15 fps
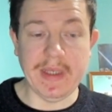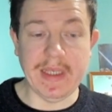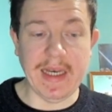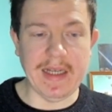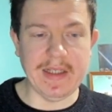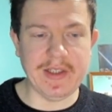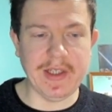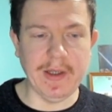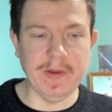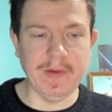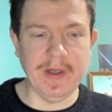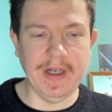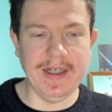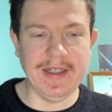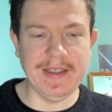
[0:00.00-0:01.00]
But yeah,
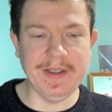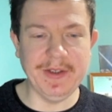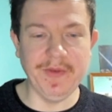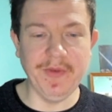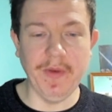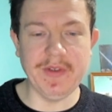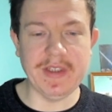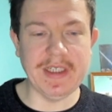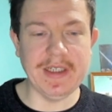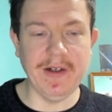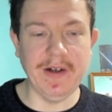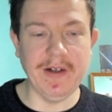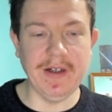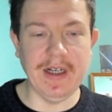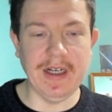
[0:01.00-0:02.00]
so you've obviously
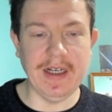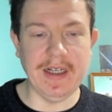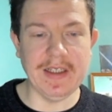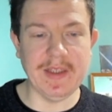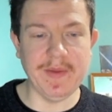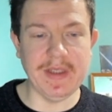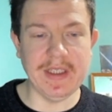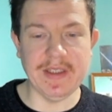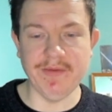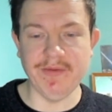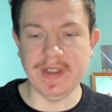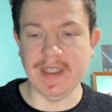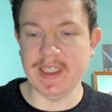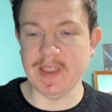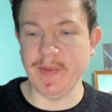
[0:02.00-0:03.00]
got some of these are
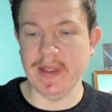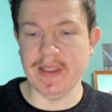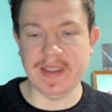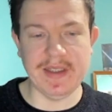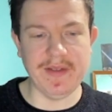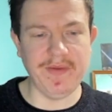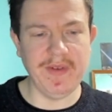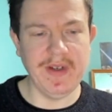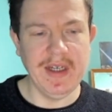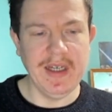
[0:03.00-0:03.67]
really expensive.